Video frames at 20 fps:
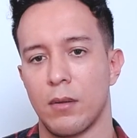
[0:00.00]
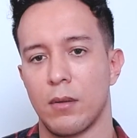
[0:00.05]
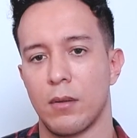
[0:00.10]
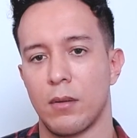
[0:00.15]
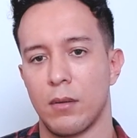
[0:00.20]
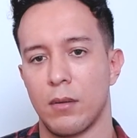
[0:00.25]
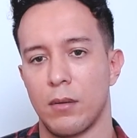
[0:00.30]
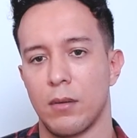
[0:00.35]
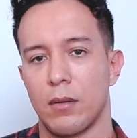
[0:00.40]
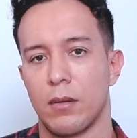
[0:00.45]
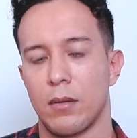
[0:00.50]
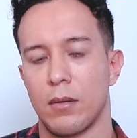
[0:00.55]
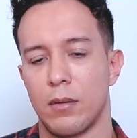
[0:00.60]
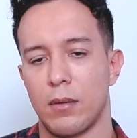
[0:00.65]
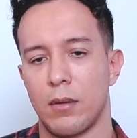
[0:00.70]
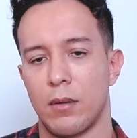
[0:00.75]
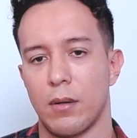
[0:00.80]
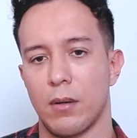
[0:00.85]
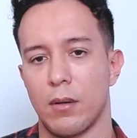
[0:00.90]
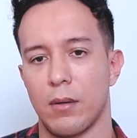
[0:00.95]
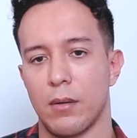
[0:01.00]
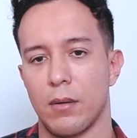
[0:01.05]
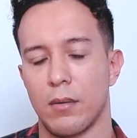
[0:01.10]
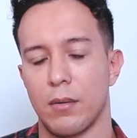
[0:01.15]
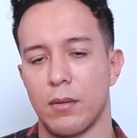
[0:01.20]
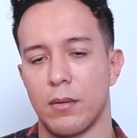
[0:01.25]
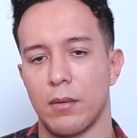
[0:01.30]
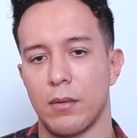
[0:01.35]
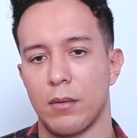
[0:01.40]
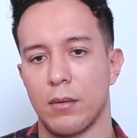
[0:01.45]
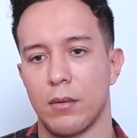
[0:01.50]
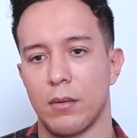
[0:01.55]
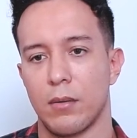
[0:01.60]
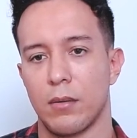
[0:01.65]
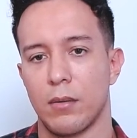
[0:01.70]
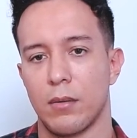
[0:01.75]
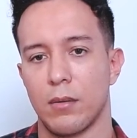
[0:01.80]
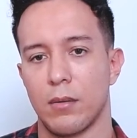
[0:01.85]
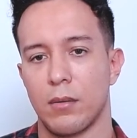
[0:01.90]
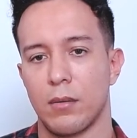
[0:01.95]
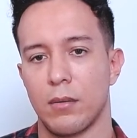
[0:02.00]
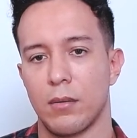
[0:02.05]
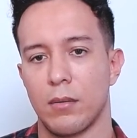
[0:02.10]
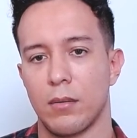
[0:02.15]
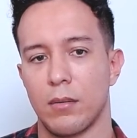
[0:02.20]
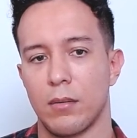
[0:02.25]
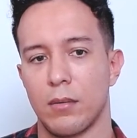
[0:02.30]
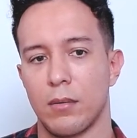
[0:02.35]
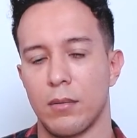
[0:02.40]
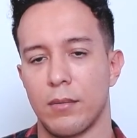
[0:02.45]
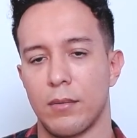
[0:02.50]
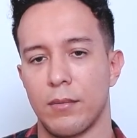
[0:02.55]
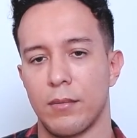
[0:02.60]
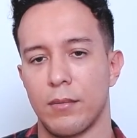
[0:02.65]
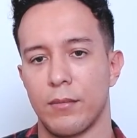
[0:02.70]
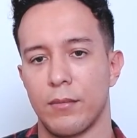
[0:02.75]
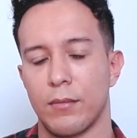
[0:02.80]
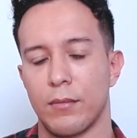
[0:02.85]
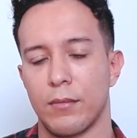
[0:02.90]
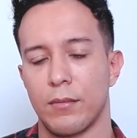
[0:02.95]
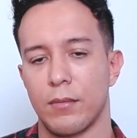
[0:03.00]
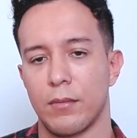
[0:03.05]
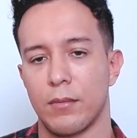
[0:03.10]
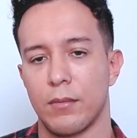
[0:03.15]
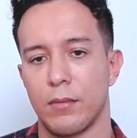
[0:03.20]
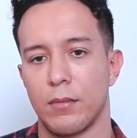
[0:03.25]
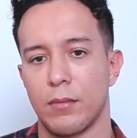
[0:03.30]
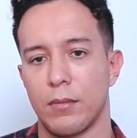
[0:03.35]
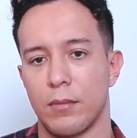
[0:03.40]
(not speaking)